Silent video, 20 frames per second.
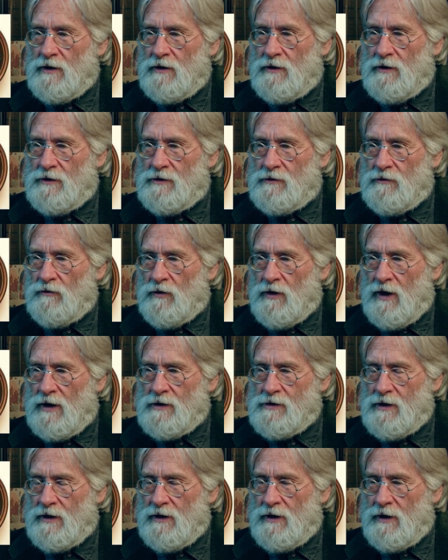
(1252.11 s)
and it, when I
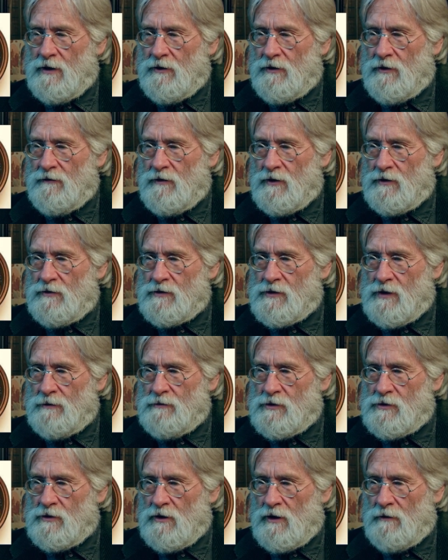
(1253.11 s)
say area of interest, I'm
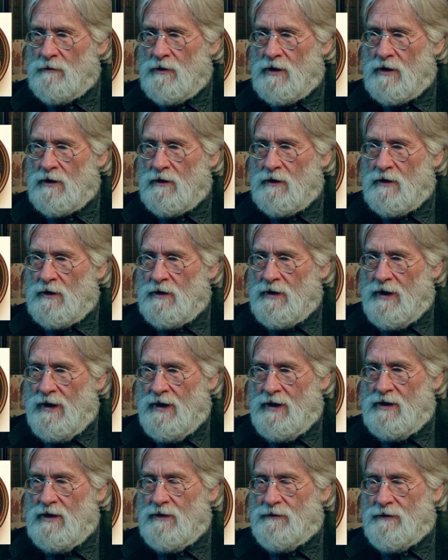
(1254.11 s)
just talking about
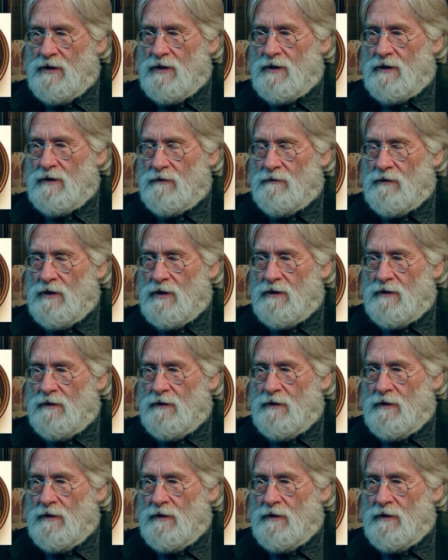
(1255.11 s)
anything, right?